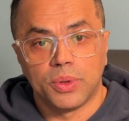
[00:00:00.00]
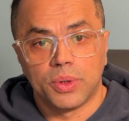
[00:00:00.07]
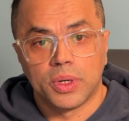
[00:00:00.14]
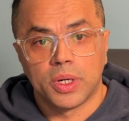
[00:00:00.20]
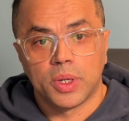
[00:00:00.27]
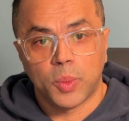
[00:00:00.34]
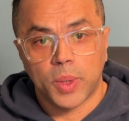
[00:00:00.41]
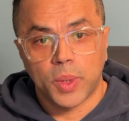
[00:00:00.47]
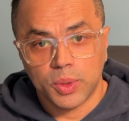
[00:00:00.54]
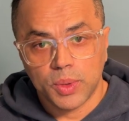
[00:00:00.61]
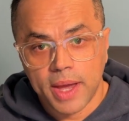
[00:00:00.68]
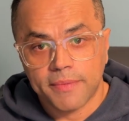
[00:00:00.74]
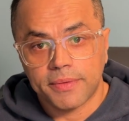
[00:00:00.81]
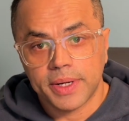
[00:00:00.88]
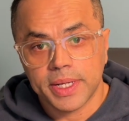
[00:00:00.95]
When you
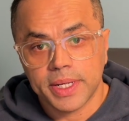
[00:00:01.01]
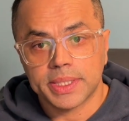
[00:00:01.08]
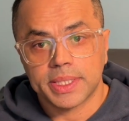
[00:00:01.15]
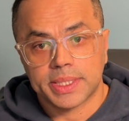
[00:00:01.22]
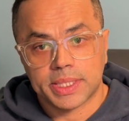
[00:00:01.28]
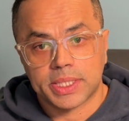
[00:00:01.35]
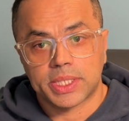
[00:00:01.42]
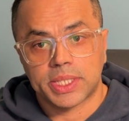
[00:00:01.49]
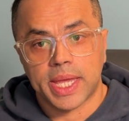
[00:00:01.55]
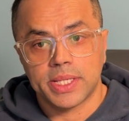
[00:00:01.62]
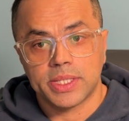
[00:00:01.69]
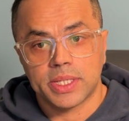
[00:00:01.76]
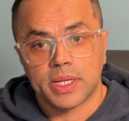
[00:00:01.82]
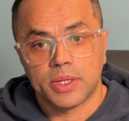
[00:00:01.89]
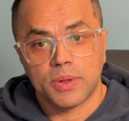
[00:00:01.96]
have reached this stage,
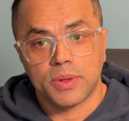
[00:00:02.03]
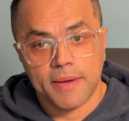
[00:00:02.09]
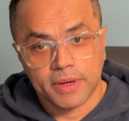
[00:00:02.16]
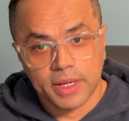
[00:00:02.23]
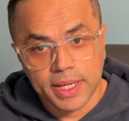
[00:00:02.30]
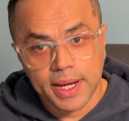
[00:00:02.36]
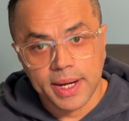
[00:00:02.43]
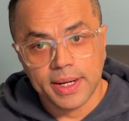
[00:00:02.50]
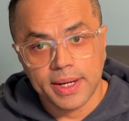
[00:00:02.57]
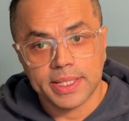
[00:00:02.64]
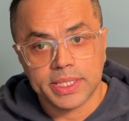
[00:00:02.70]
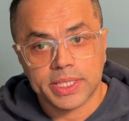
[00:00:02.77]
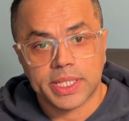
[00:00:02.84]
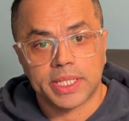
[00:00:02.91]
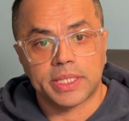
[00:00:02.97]
you have clearly
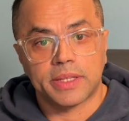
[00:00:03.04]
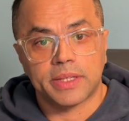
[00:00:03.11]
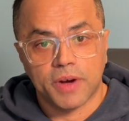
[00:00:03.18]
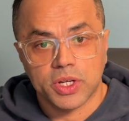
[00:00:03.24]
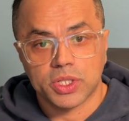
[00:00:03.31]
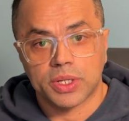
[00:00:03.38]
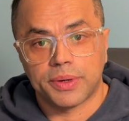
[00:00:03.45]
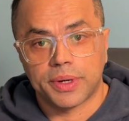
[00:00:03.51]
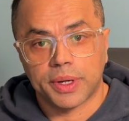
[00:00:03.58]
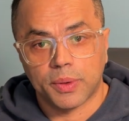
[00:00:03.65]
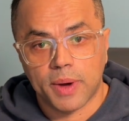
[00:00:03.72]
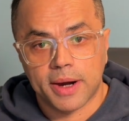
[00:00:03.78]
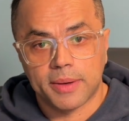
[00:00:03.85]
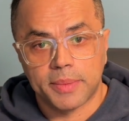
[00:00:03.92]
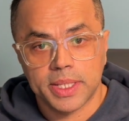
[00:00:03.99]
listed the functional
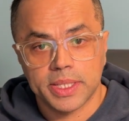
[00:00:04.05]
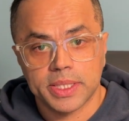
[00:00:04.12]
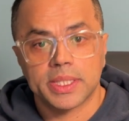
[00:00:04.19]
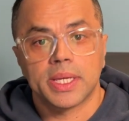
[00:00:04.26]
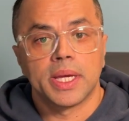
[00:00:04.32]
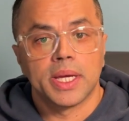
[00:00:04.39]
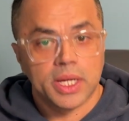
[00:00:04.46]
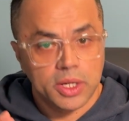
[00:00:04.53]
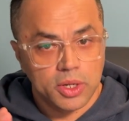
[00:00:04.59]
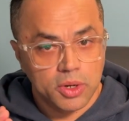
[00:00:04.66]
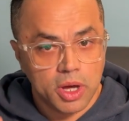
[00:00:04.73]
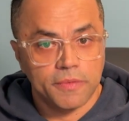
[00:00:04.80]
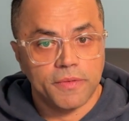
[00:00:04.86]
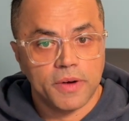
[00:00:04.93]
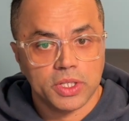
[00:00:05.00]
requirements,
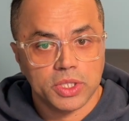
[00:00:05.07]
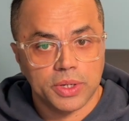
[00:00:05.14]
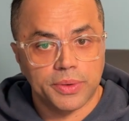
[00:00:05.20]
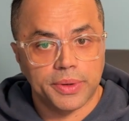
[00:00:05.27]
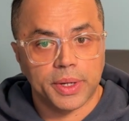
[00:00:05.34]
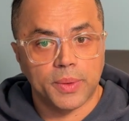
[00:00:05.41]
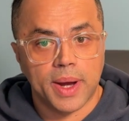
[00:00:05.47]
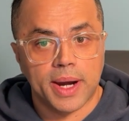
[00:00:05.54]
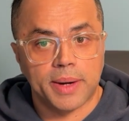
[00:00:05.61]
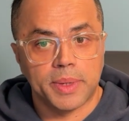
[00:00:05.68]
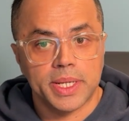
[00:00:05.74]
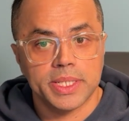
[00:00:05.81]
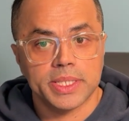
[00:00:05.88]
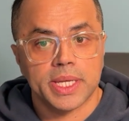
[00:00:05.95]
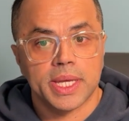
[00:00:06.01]
non-functional
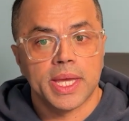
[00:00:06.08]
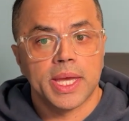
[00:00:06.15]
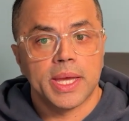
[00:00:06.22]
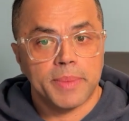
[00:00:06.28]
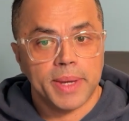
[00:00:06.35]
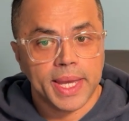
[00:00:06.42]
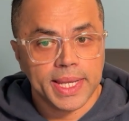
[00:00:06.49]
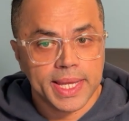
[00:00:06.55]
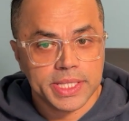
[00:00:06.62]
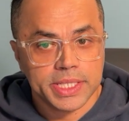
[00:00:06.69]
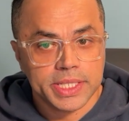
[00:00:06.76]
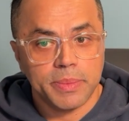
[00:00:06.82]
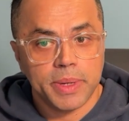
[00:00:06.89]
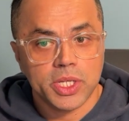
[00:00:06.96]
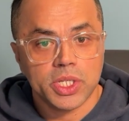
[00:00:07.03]
requirements, make an
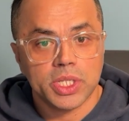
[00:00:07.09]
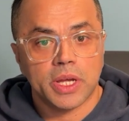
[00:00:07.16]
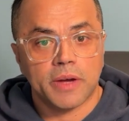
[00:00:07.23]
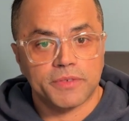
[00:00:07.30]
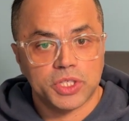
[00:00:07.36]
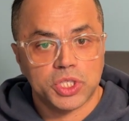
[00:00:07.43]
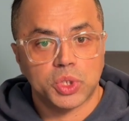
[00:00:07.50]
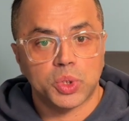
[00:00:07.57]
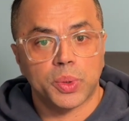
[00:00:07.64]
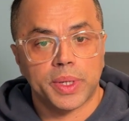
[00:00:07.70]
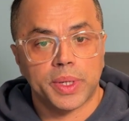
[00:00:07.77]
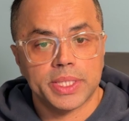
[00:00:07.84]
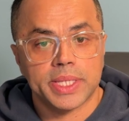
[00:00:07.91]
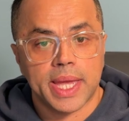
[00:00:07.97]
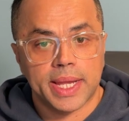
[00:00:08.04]
estimation of
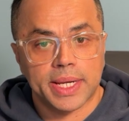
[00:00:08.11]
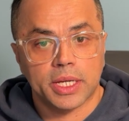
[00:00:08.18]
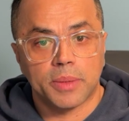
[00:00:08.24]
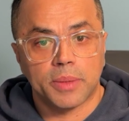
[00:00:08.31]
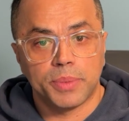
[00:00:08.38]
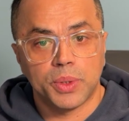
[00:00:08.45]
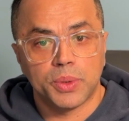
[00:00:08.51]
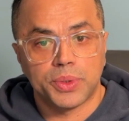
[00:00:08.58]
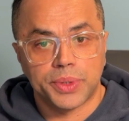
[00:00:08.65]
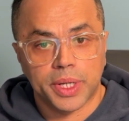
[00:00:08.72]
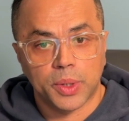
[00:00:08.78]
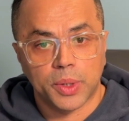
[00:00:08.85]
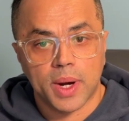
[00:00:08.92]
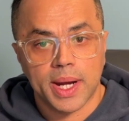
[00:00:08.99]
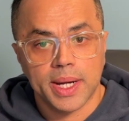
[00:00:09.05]
storage and compute
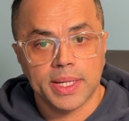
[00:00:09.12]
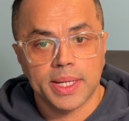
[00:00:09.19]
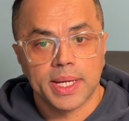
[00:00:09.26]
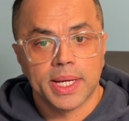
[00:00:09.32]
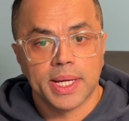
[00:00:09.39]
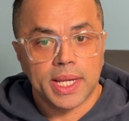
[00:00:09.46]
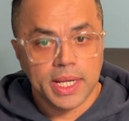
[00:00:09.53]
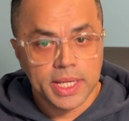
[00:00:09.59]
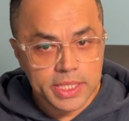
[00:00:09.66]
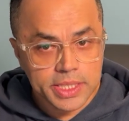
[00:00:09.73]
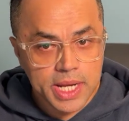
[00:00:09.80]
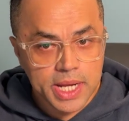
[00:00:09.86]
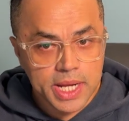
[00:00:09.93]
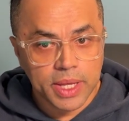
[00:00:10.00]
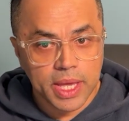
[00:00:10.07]
required, list
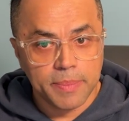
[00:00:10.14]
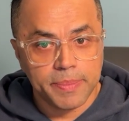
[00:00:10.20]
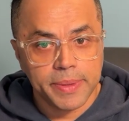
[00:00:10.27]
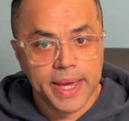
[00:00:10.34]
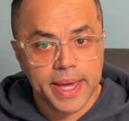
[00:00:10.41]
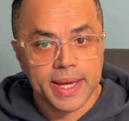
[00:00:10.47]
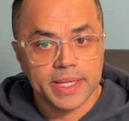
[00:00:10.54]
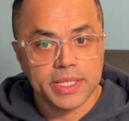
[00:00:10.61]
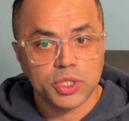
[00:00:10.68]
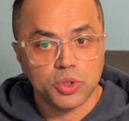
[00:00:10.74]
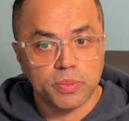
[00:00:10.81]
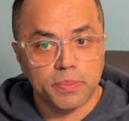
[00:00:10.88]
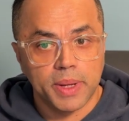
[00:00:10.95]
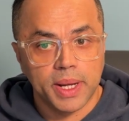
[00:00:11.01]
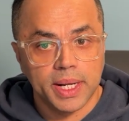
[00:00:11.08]
down APIs to
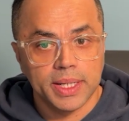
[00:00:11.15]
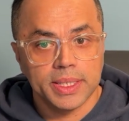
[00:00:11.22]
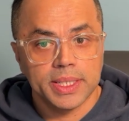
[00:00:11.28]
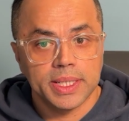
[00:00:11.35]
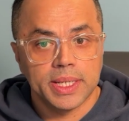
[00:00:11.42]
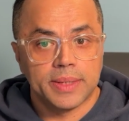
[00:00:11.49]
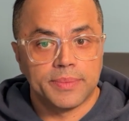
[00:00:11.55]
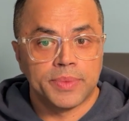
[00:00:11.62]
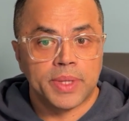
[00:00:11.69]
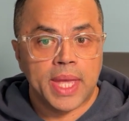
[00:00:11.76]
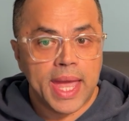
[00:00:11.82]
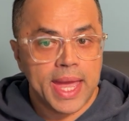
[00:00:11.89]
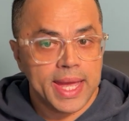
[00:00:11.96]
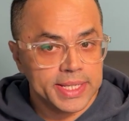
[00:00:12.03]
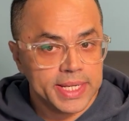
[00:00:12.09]
build
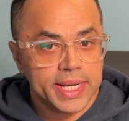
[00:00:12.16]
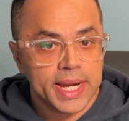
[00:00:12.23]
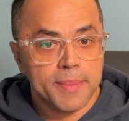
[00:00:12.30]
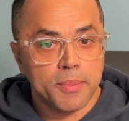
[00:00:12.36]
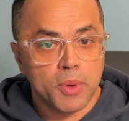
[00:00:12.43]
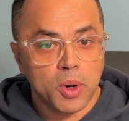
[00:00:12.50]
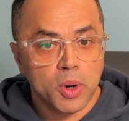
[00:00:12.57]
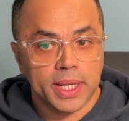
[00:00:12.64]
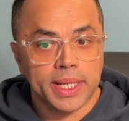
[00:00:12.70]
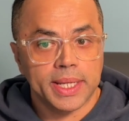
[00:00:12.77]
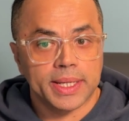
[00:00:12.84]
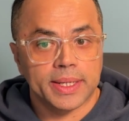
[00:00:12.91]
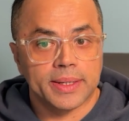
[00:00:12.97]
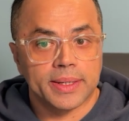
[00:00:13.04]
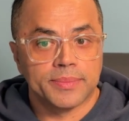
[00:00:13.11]
and data
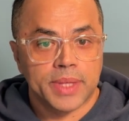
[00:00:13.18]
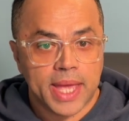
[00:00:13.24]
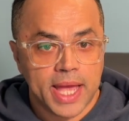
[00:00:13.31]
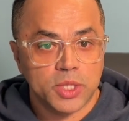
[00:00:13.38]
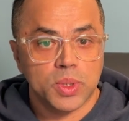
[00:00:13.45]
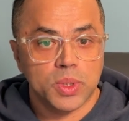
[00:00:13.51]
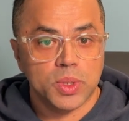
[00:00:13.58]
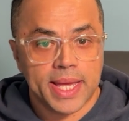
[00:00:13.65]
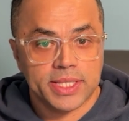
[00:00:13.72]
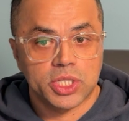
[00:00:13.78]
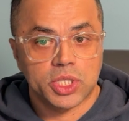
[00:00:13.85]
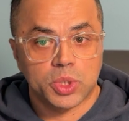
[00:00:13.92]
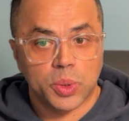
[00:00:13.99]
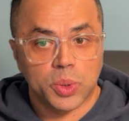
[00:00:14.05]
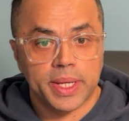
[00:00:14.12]
modeling, as well as
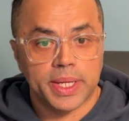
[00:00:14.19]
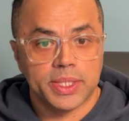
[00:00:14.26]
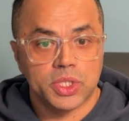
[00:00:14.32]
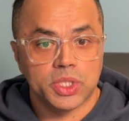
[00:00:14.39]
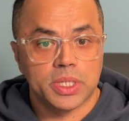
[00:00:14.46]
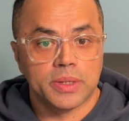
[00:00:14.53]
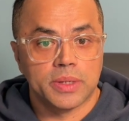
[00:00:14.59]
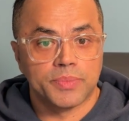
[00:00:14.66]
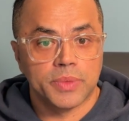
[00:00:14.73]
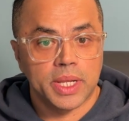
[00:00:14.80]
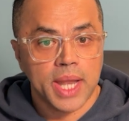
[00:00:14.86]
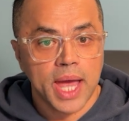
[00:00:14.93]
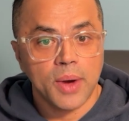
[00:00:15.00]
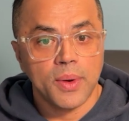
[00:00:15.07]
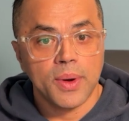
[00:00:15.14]
storage.
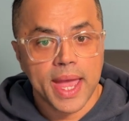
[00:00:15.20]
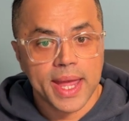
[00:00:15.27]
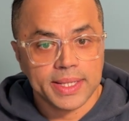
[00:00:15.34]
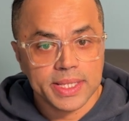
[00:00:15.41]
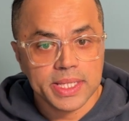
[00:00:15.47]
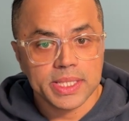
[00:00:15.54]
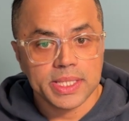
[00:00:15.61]
Now, at this